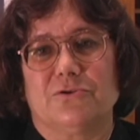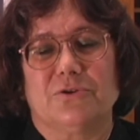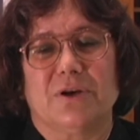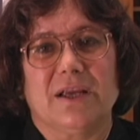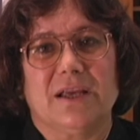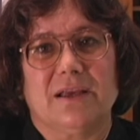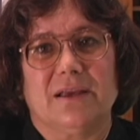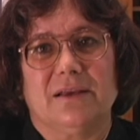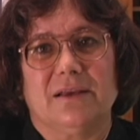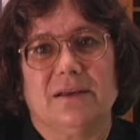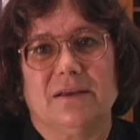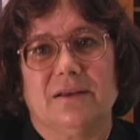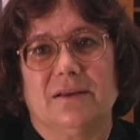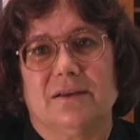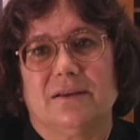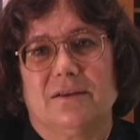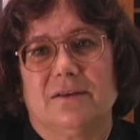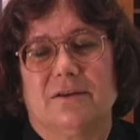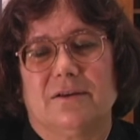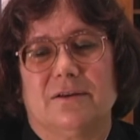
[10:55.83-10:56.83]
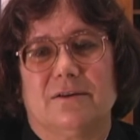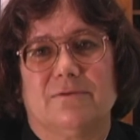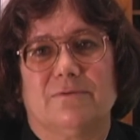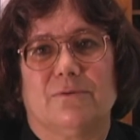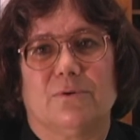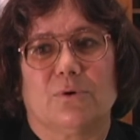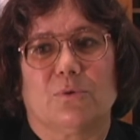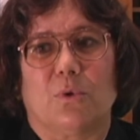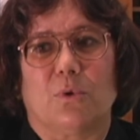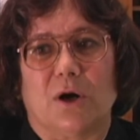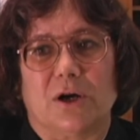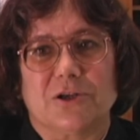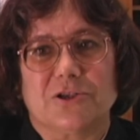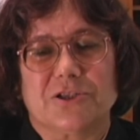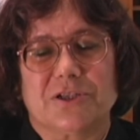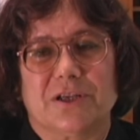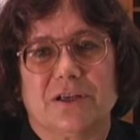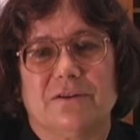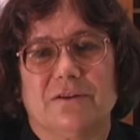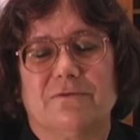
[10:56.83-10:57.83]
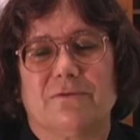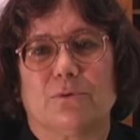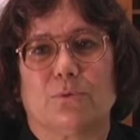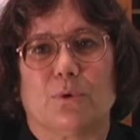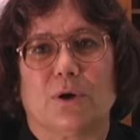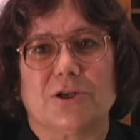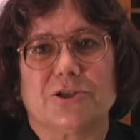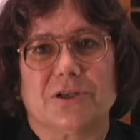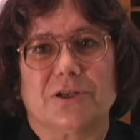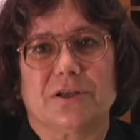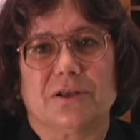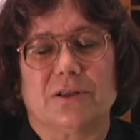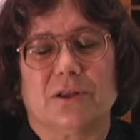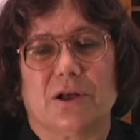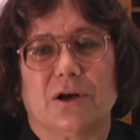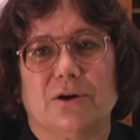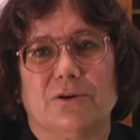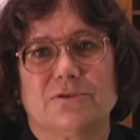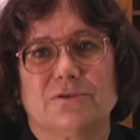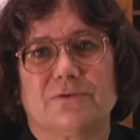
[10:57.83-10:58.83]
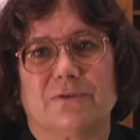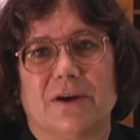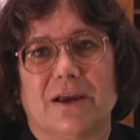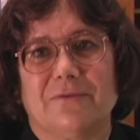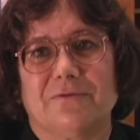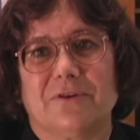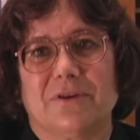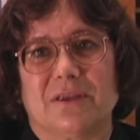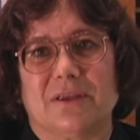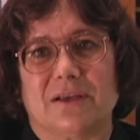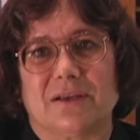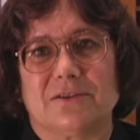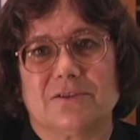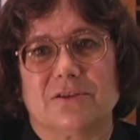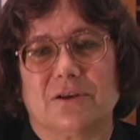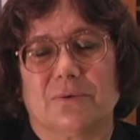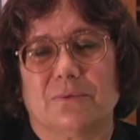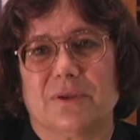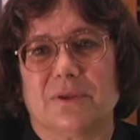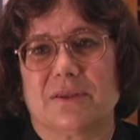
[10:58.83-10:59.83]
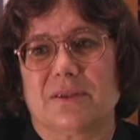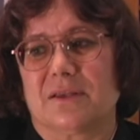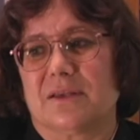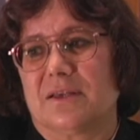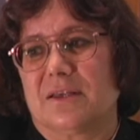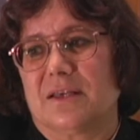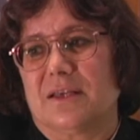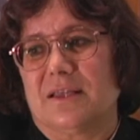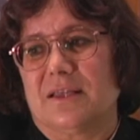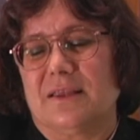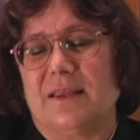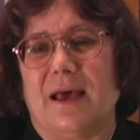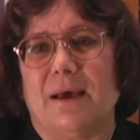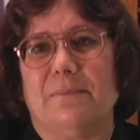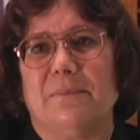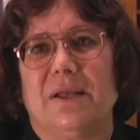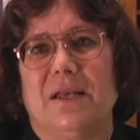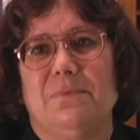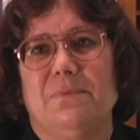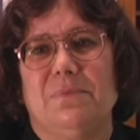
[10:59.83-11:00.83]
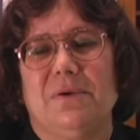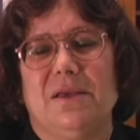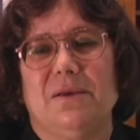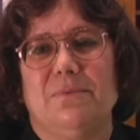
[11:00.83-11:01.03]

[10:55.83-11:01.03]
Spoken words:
drinking, for washing clothes, for everything. So with that many